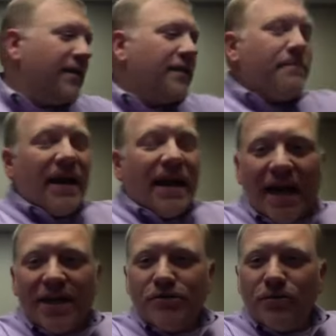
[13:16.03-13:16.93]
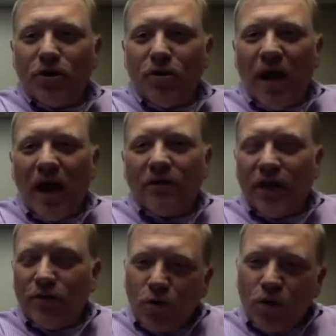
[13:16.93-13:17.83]
The mega agent will go out
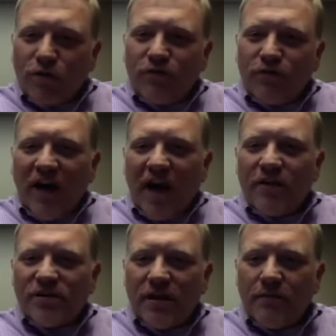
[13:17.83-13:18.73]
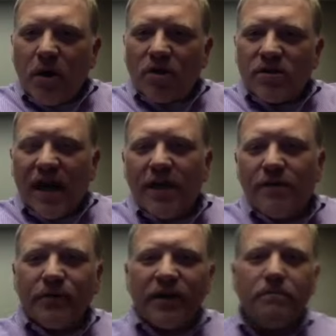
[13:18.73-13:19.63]
and work those files, get them all
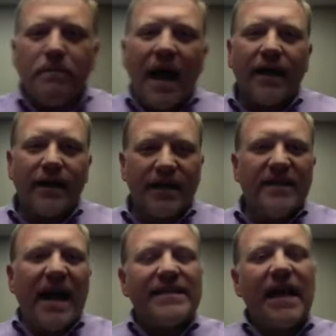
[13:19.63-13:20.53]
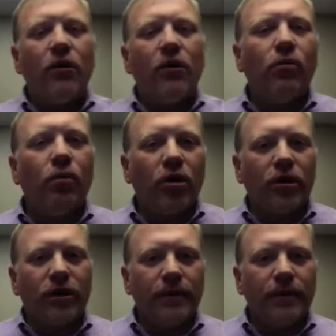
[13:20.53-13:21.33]
assigned, bring them back. And that's how it will work.